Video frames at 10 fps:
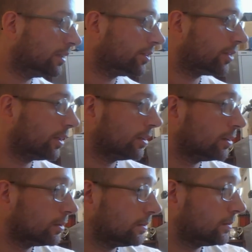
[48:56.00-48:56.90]

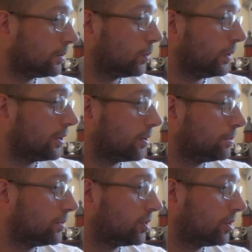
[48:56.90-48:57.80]
So we
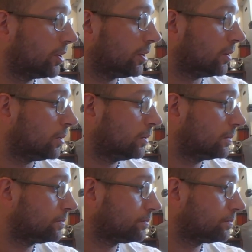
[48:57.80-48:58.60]
come to